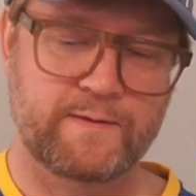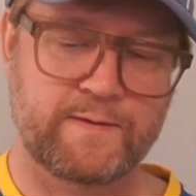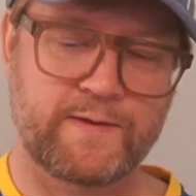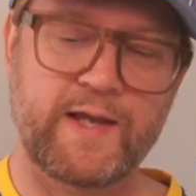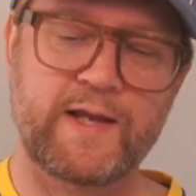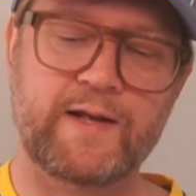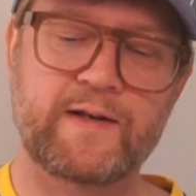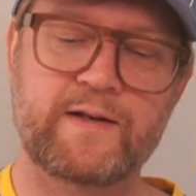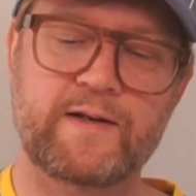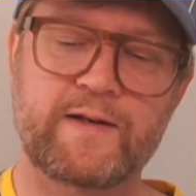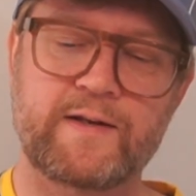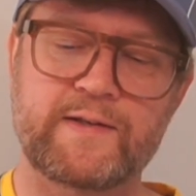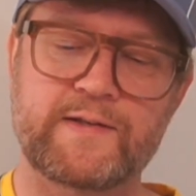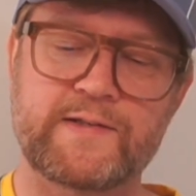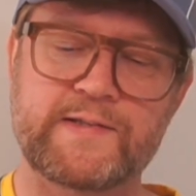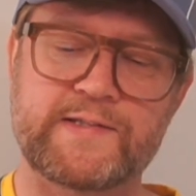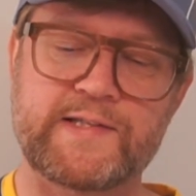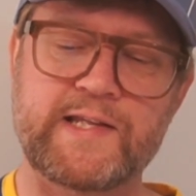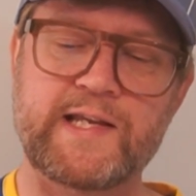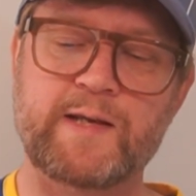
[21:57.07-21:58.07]
Then
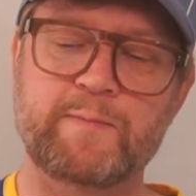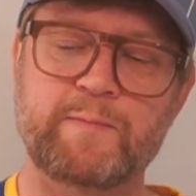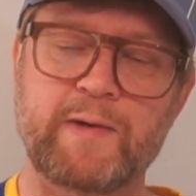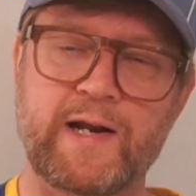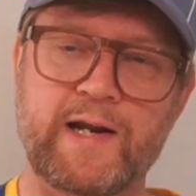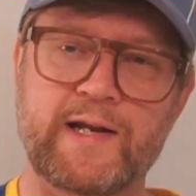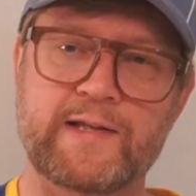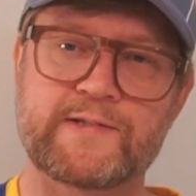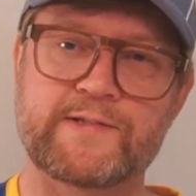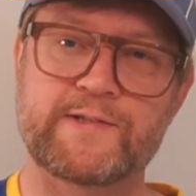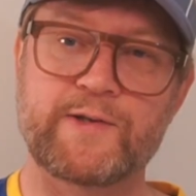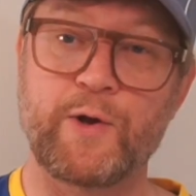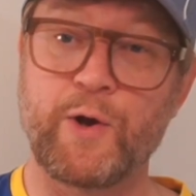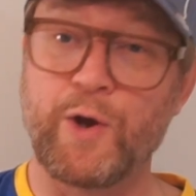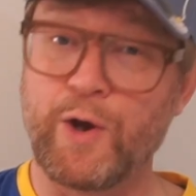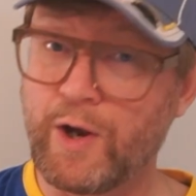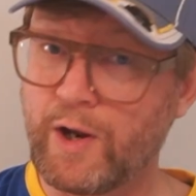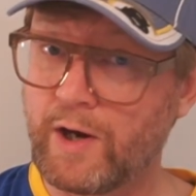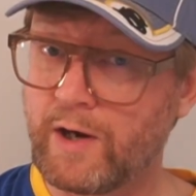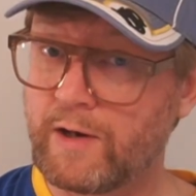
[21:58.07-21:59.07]
Stigbergets
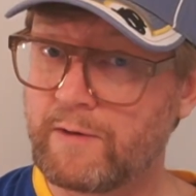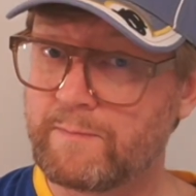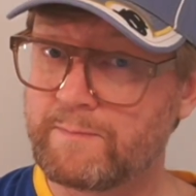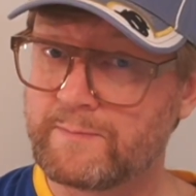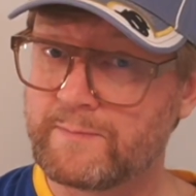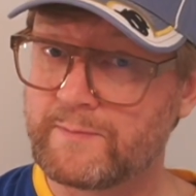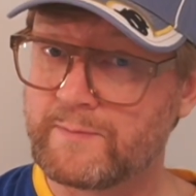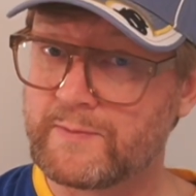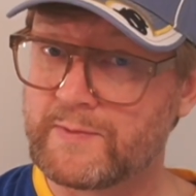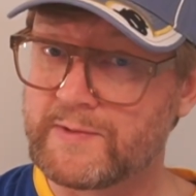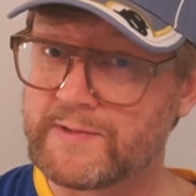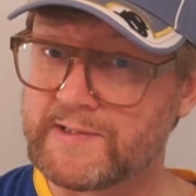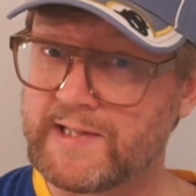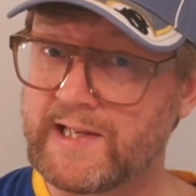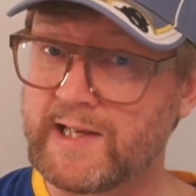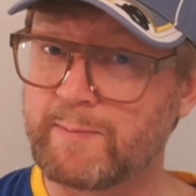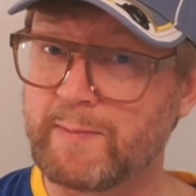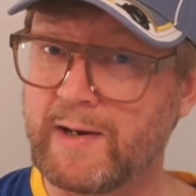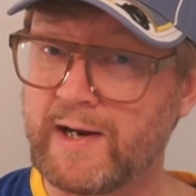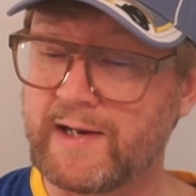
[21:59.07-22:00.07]
ÖL,
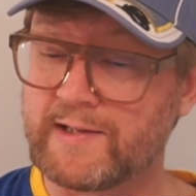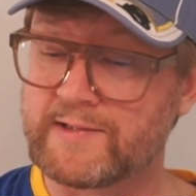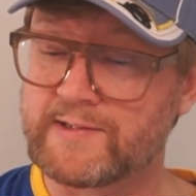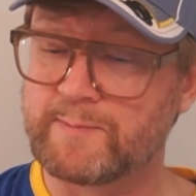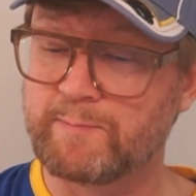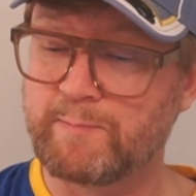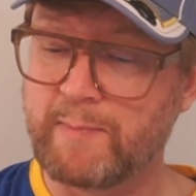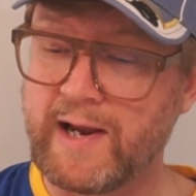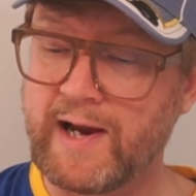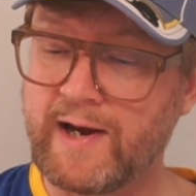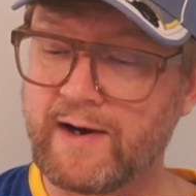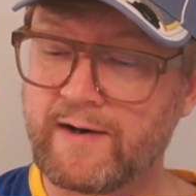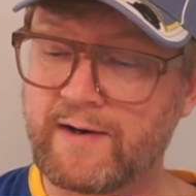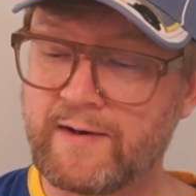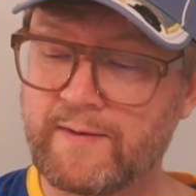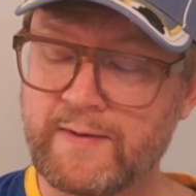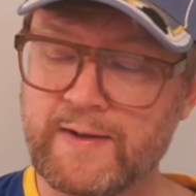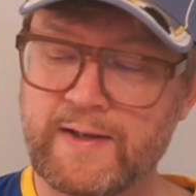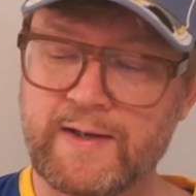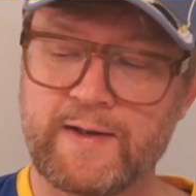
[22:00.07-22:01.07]
Stigbergets
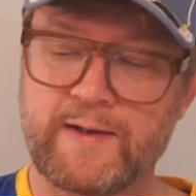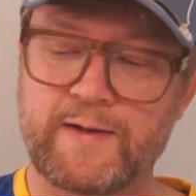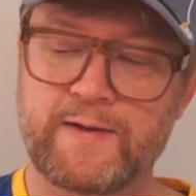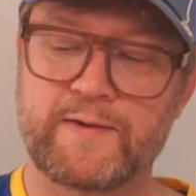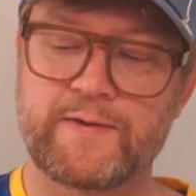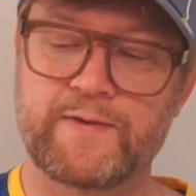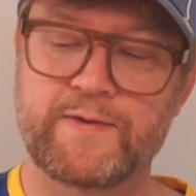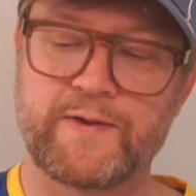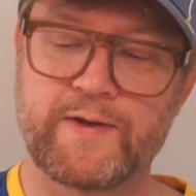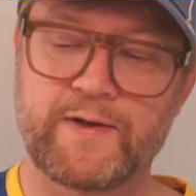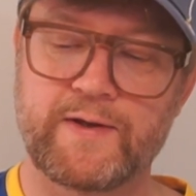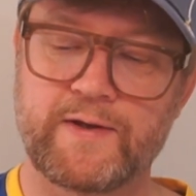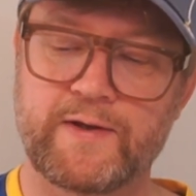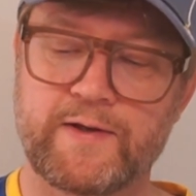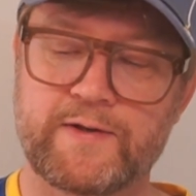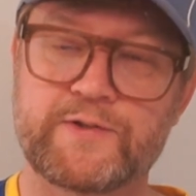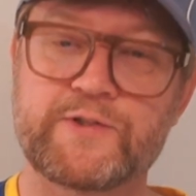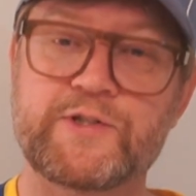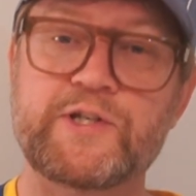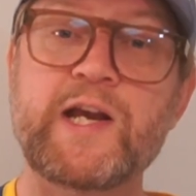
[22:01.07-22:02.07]
beer,
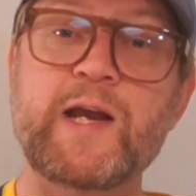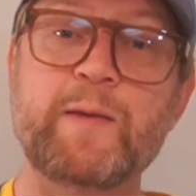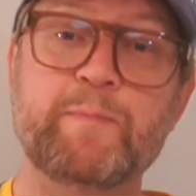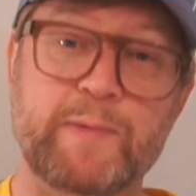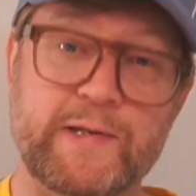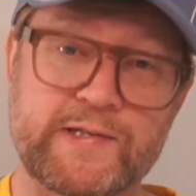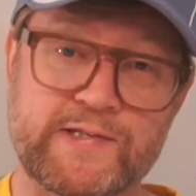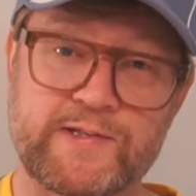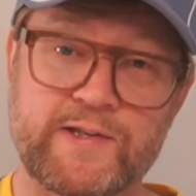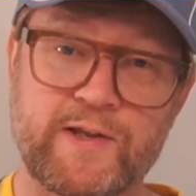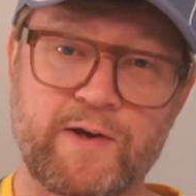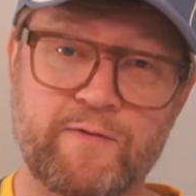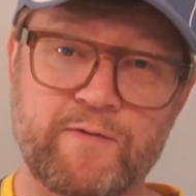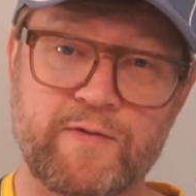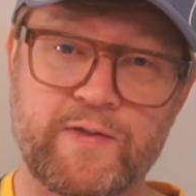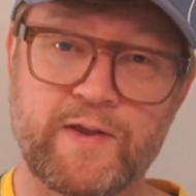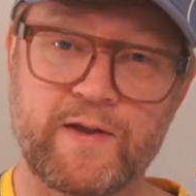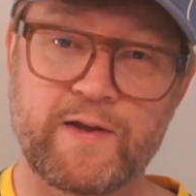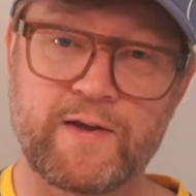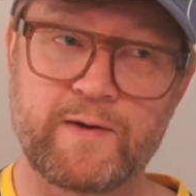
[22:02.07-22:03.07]
the cheapest
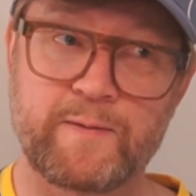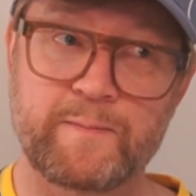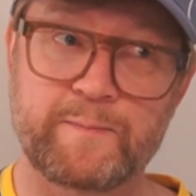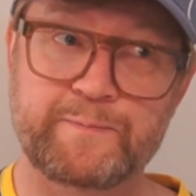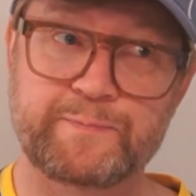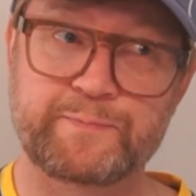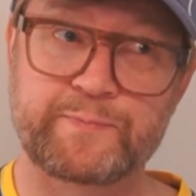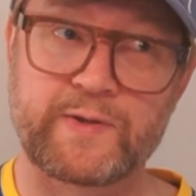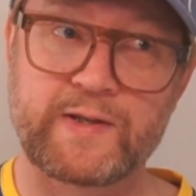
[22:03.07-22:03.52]
of the